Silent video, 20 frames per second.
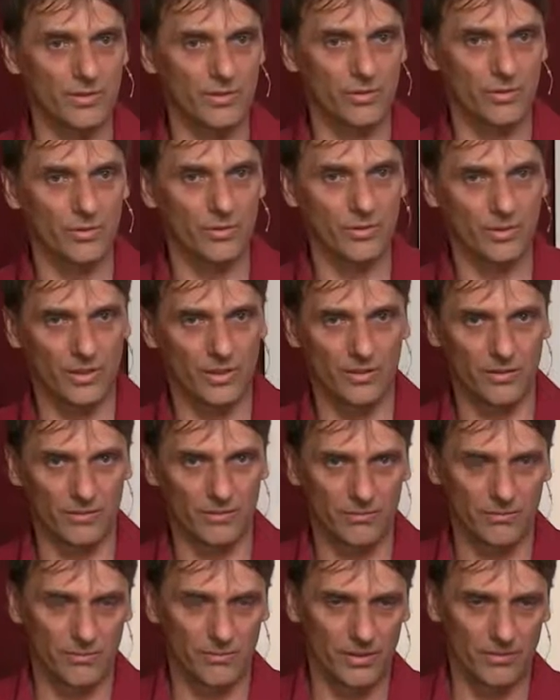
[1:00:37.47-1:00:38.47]
you can
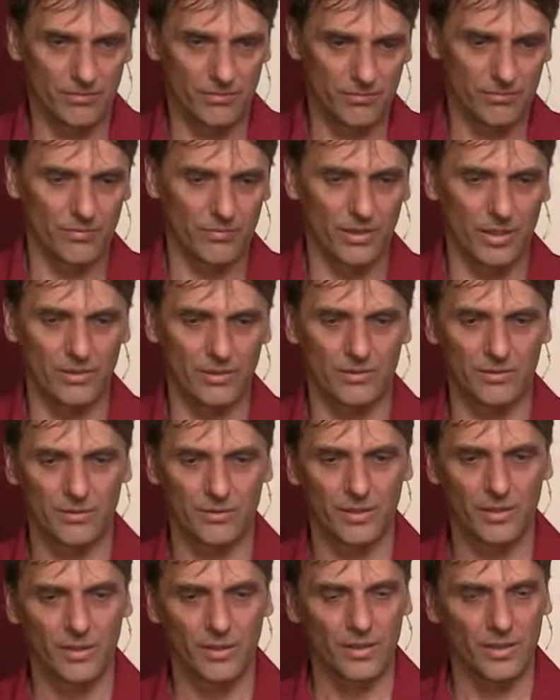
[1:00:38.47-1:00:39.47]
run
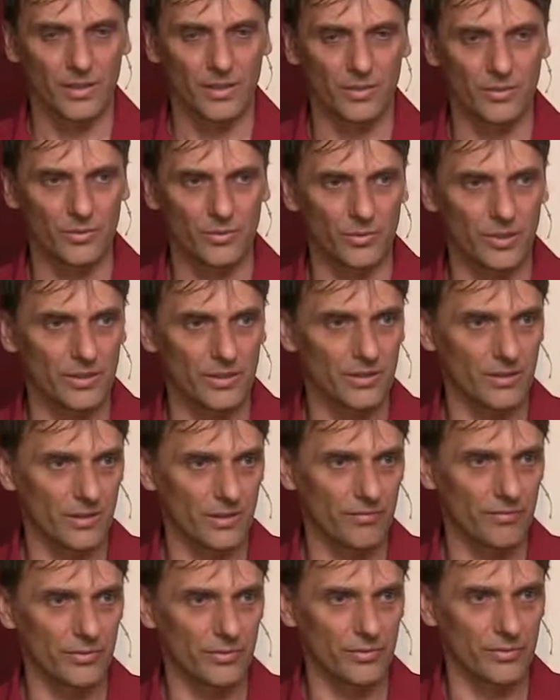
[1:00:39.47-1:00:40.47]
into it
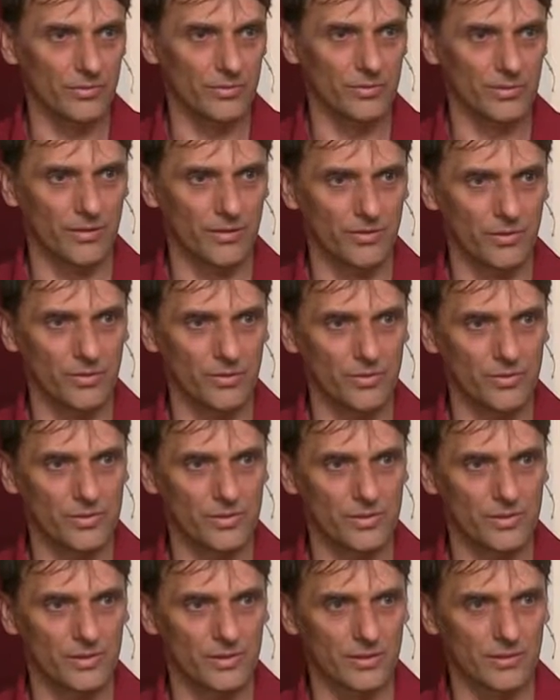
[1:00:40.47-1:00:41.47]
if you if you
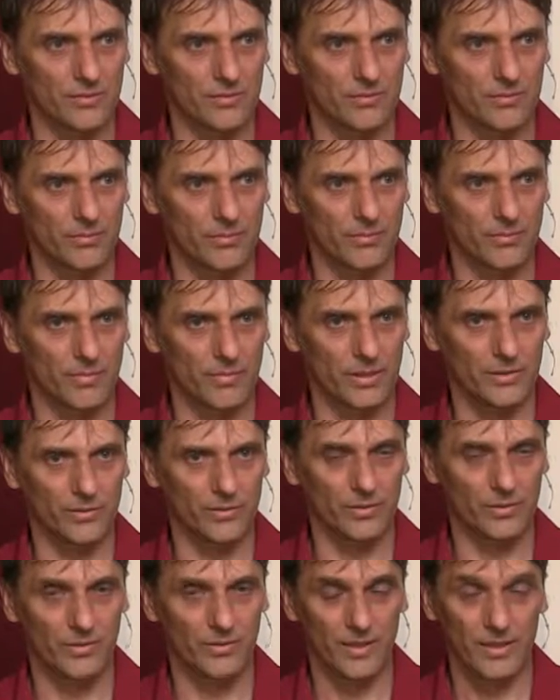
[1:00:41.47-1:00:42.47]
use uh,
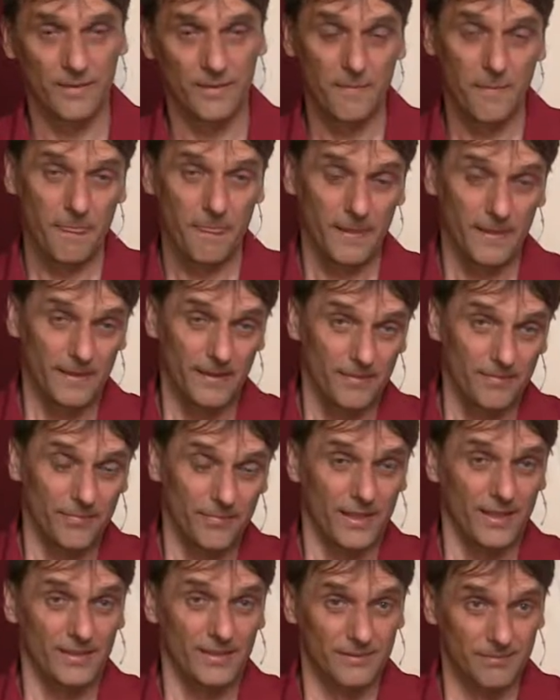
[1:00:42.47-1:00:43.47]
manual.
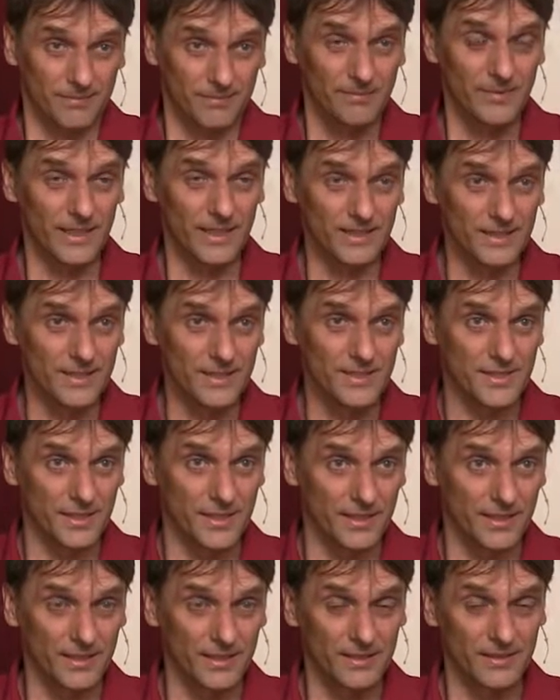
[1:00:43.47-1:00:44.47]
It is
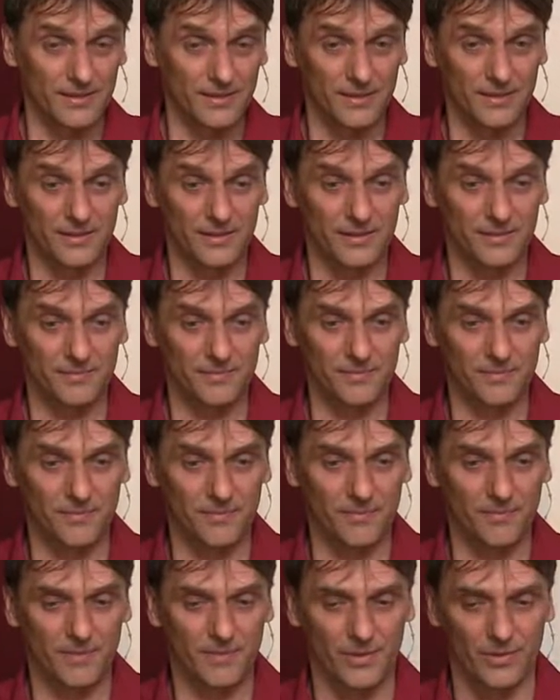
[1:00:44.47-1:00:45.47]
saying that,
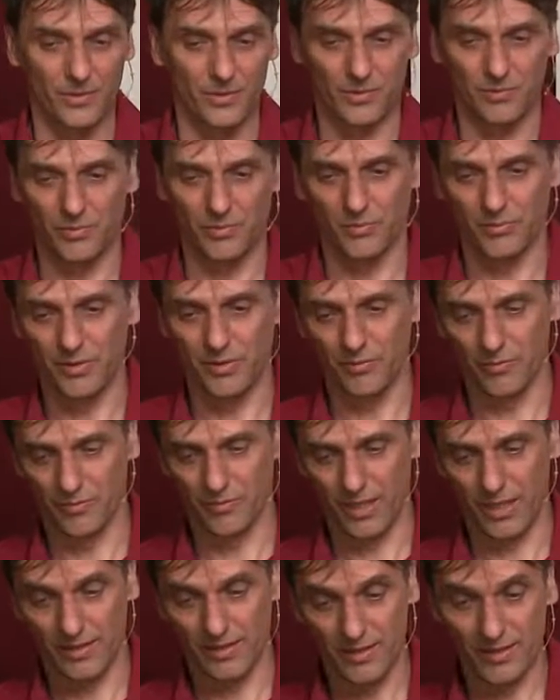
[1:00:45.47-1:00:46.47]
or
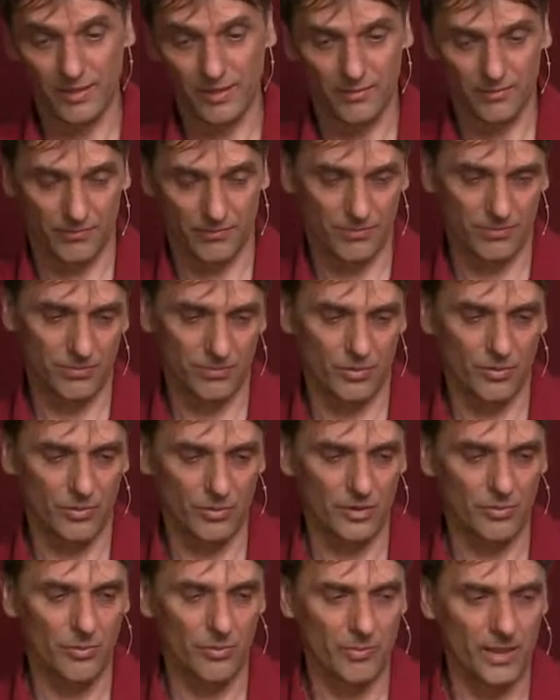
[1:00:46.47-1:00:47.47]
I think,
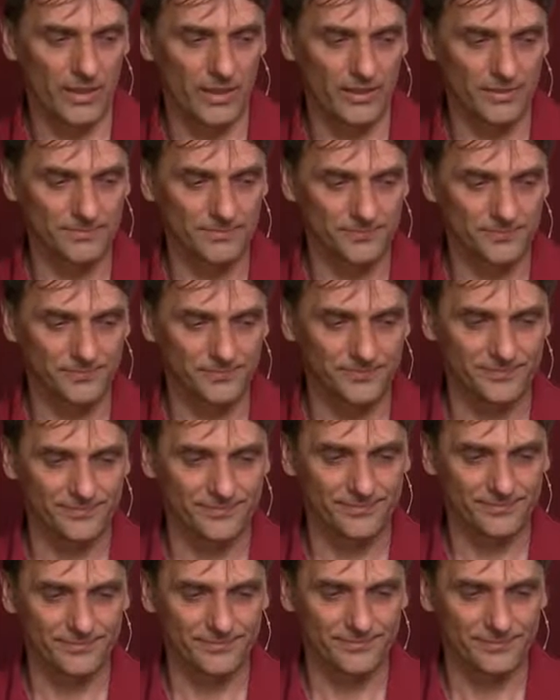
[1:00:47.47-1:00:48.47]
according to my
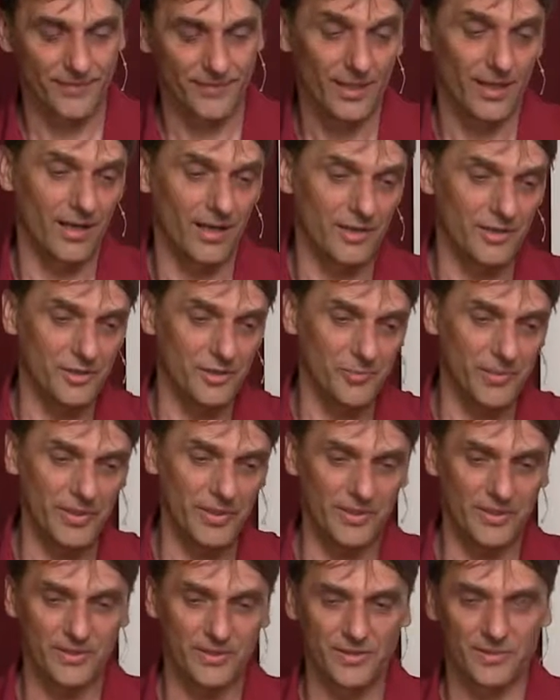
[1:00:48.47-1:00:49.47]

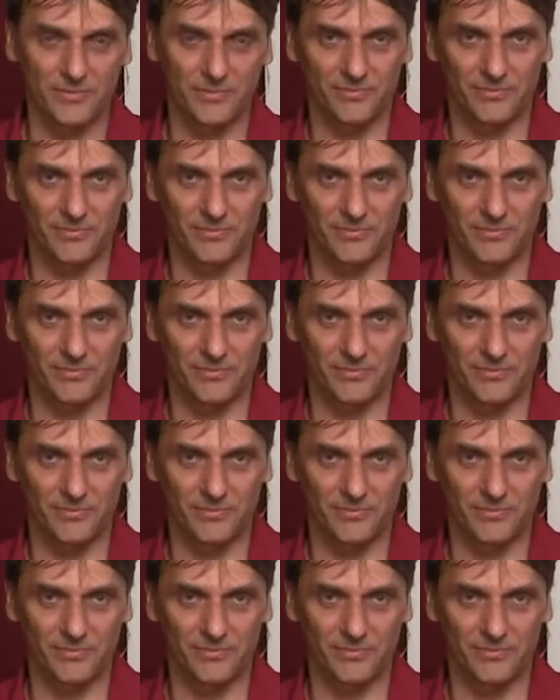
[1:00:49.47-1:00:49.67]
unexperienced